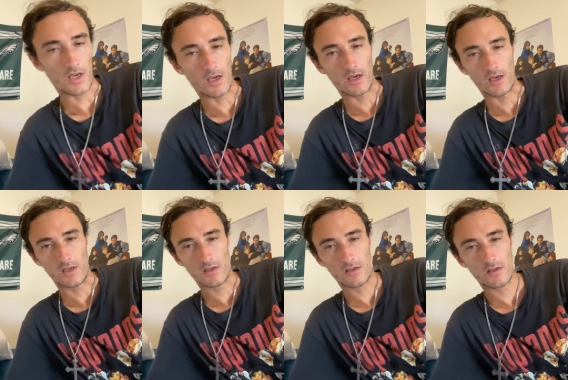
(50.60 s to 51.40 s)

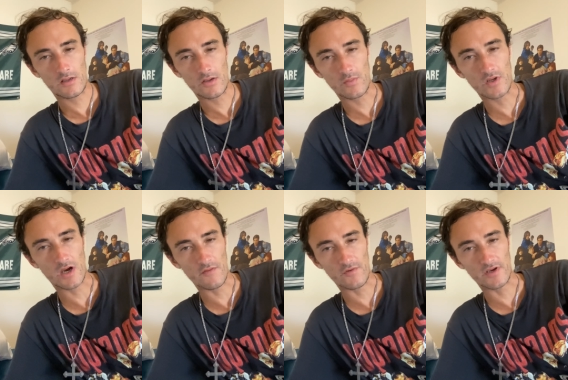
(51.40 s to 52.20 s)
a
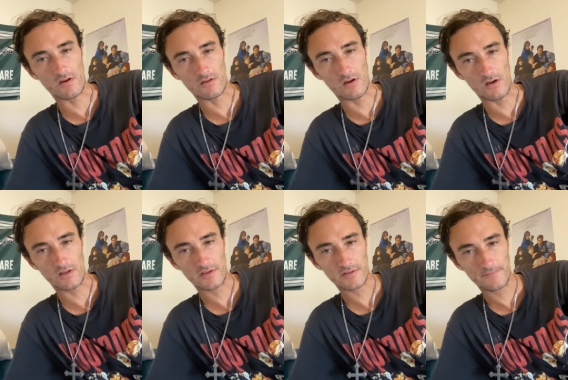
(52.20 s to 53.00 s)
recovering
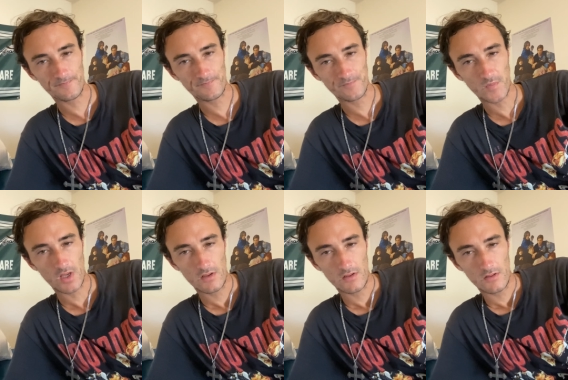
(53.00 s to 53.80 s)
alcoholic.
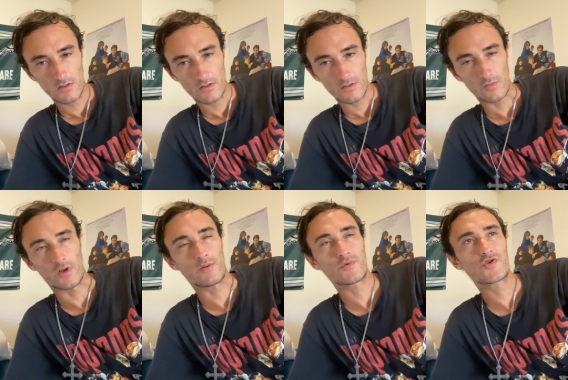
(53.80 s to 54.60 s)

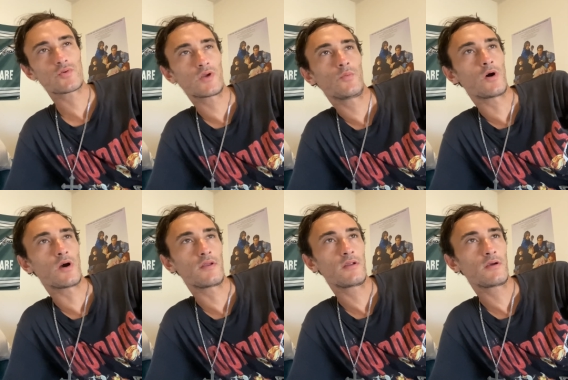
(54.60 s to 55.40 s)
When I was
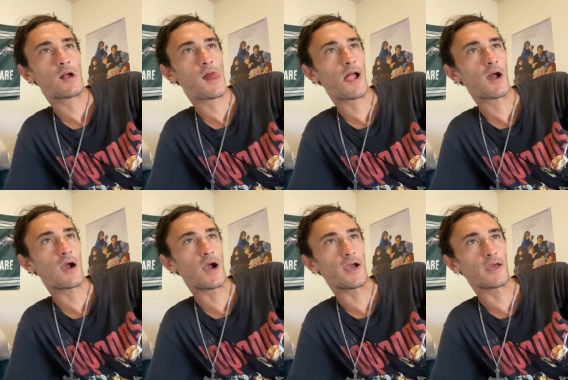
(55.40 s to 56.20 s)
21,
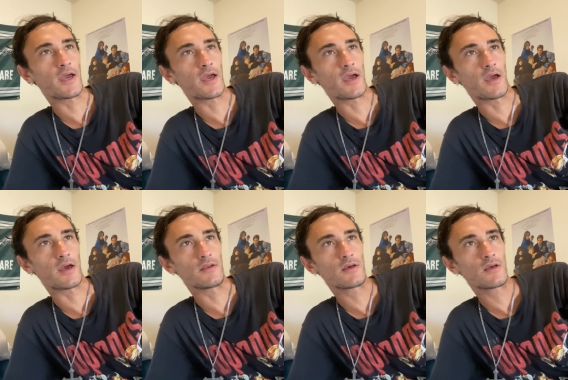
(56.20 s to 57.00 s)
I
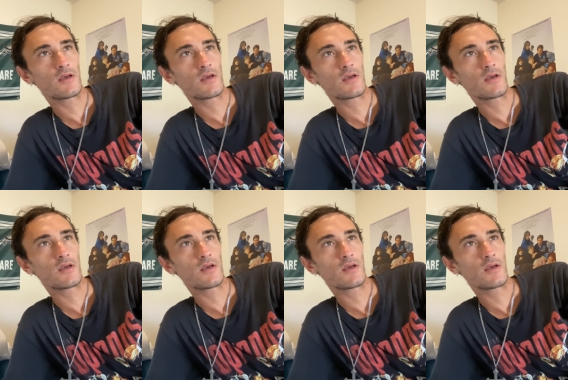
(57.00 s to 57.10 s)
had